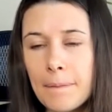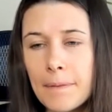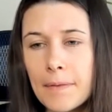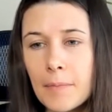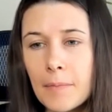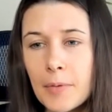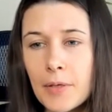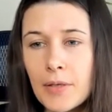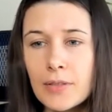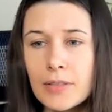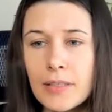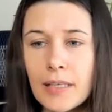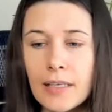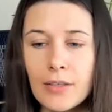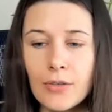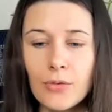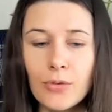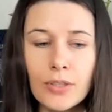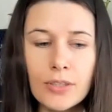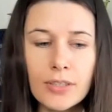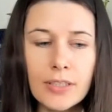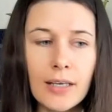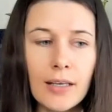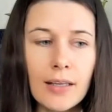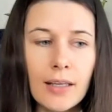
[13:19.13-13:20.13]
because like you
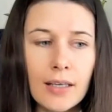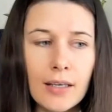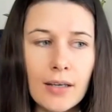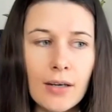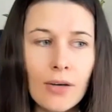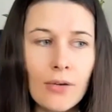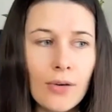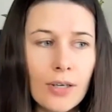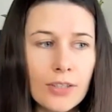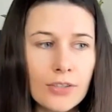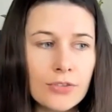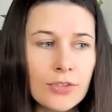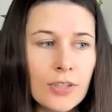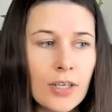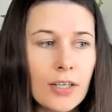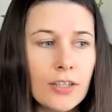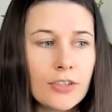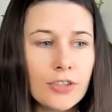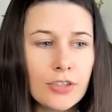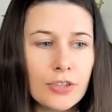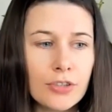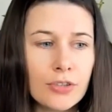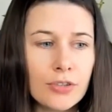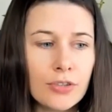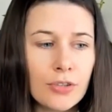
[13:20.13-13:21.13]
can tell like oh
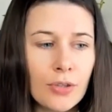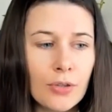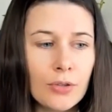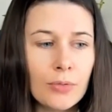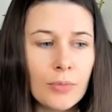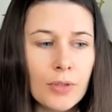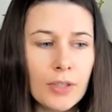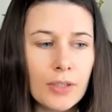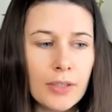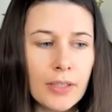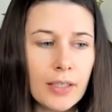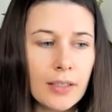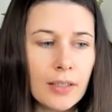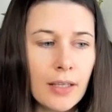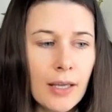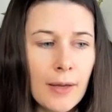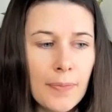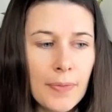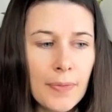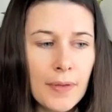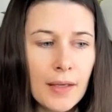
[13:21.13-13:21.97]
astrologers told me that